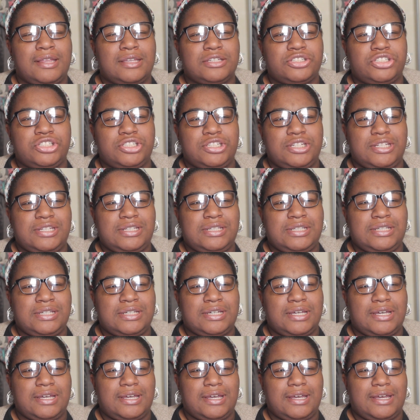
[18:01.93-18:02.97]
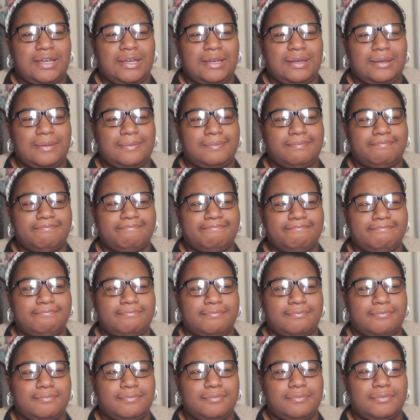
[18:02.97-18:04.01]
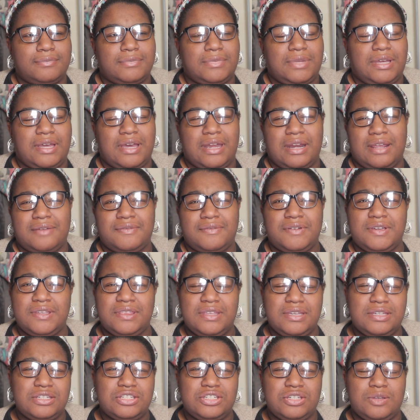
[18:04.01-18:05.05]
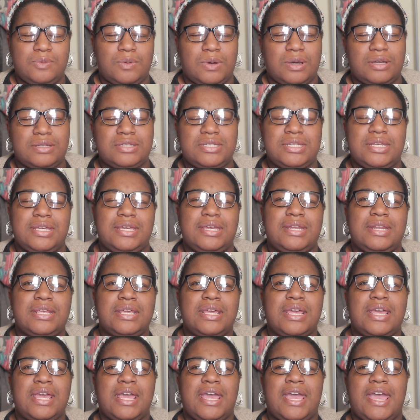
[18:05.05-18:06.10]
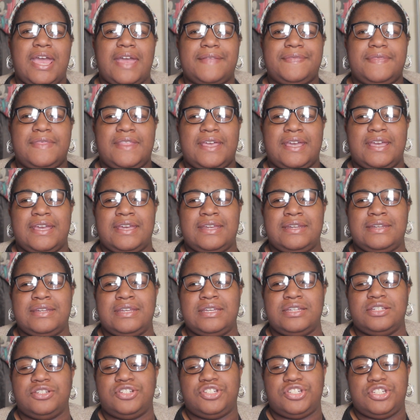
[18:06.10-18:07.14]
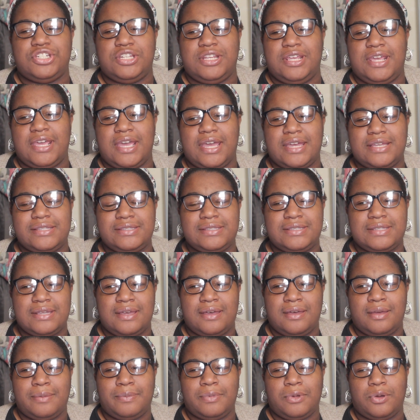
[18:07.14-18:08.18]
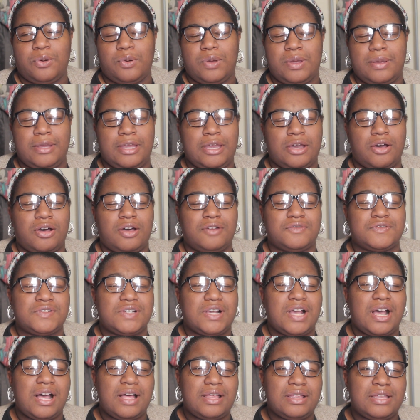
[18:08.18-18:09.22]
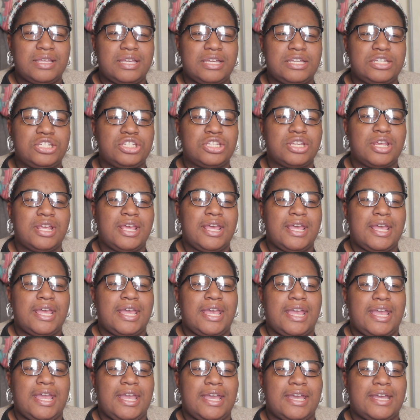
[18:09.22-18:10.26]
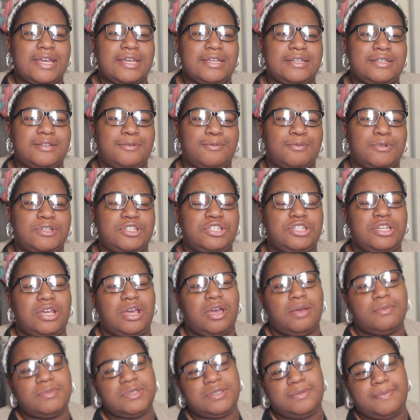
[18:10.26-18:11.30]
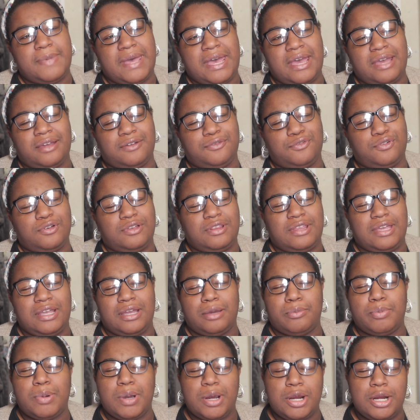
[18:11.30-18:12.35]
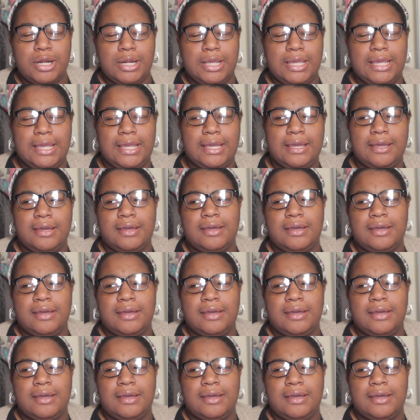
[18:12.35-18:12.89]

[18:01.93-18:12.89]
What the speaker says: She got everything she wanted, and then she ends up going off to college, and when she comes back for like a party,